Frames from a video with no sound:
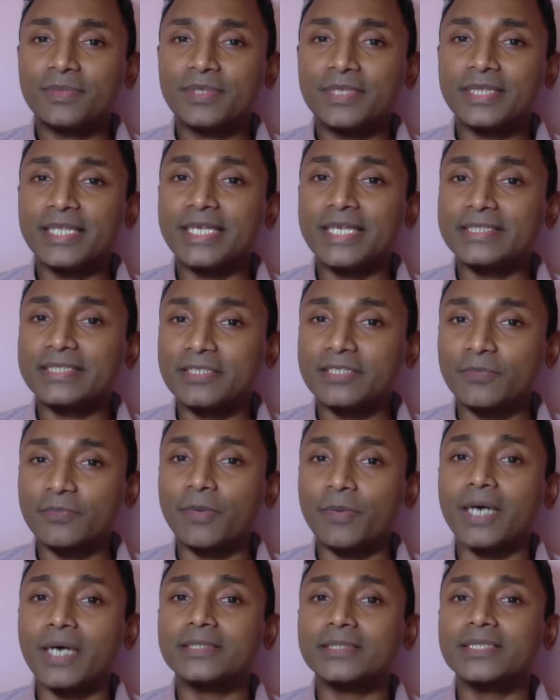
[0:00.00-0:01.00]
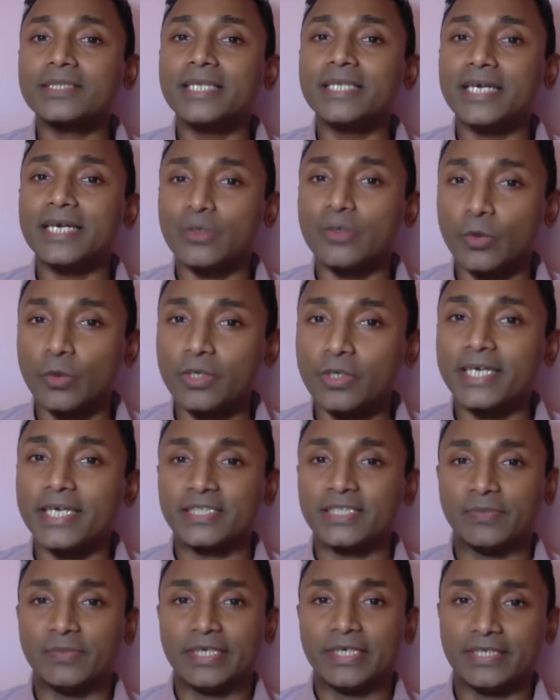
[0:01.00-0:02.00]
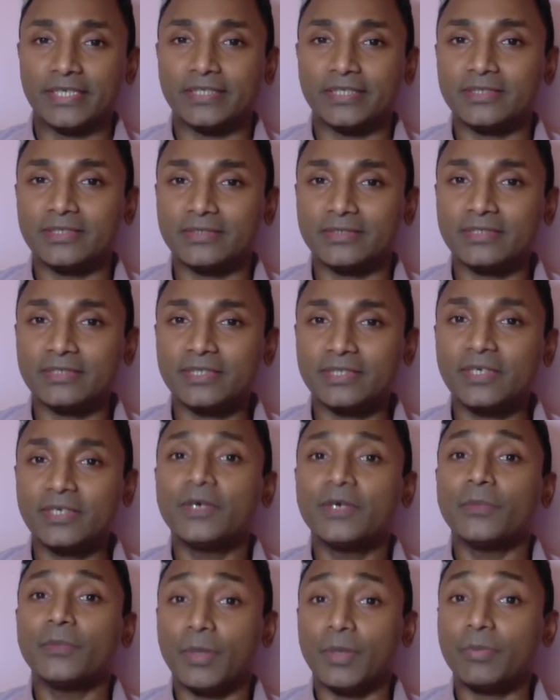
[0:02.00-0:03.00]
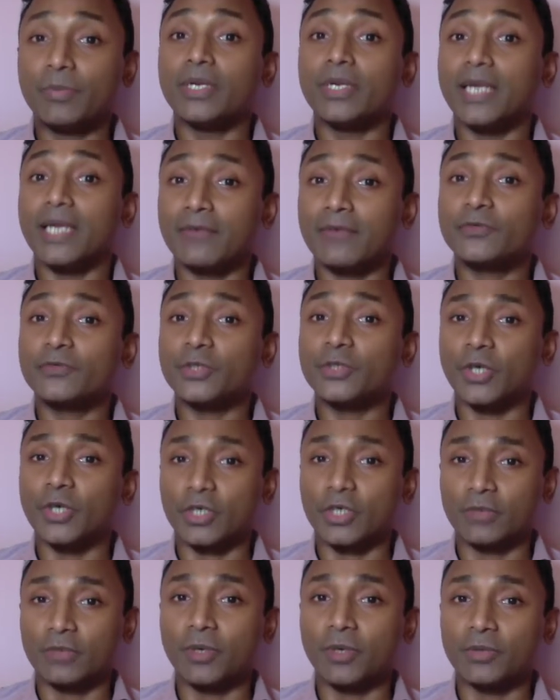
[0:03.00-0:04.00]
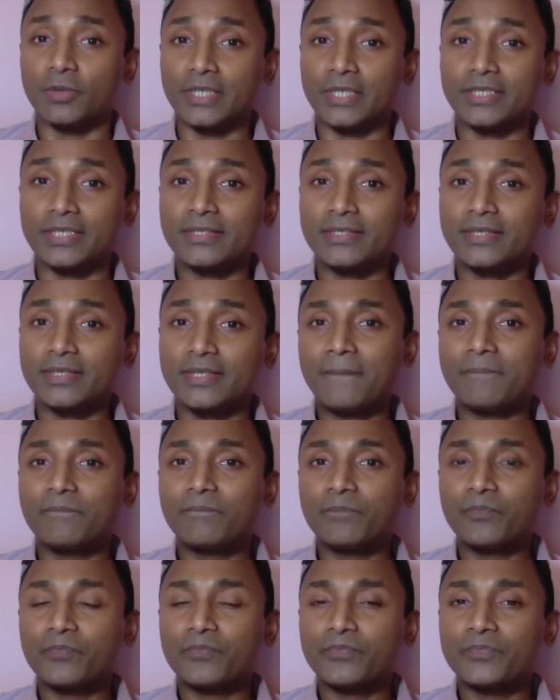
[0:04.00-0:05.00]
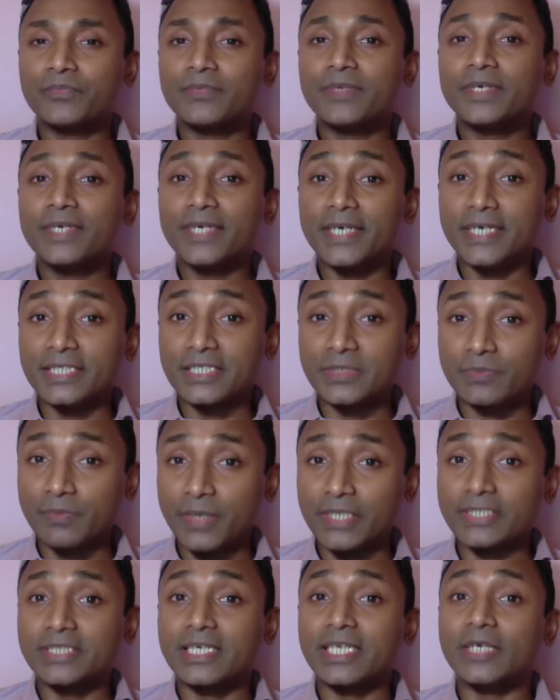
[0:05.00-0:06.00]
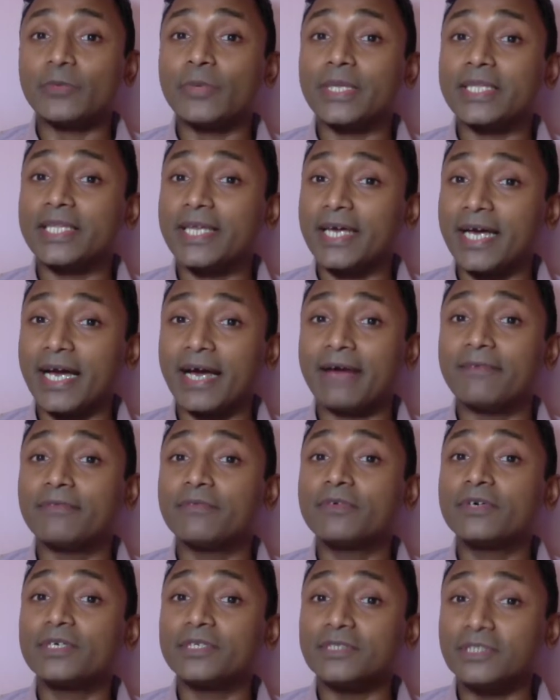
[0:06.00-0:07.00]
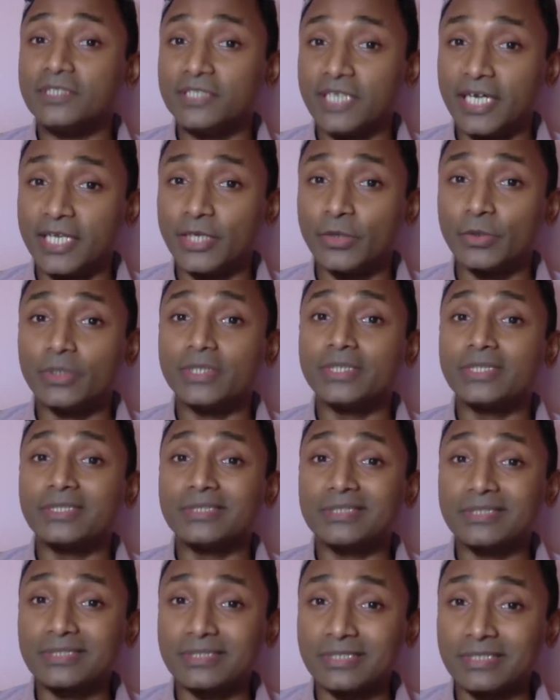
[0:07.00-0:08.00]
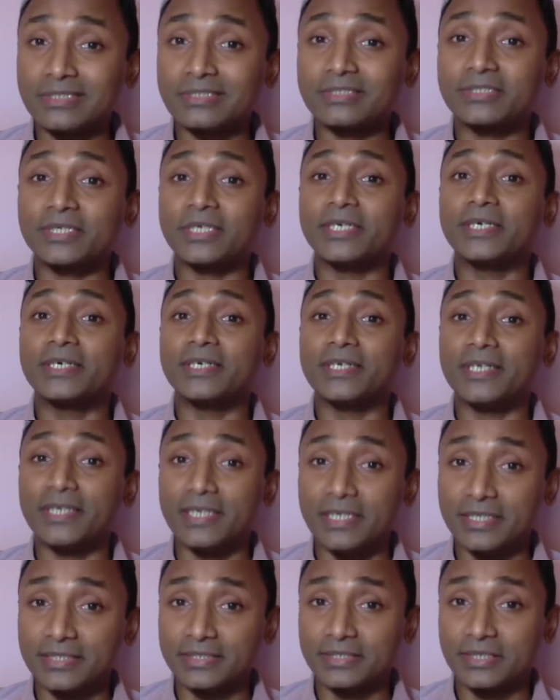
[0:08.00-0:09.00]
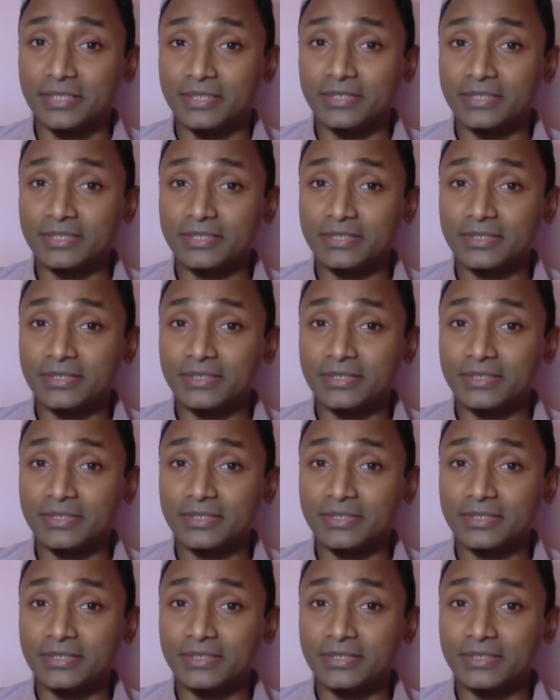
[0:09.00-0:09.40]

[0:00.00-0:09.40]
they surpassed their own expectations. People love to talk about it, especially when they have genuine, sincere listeners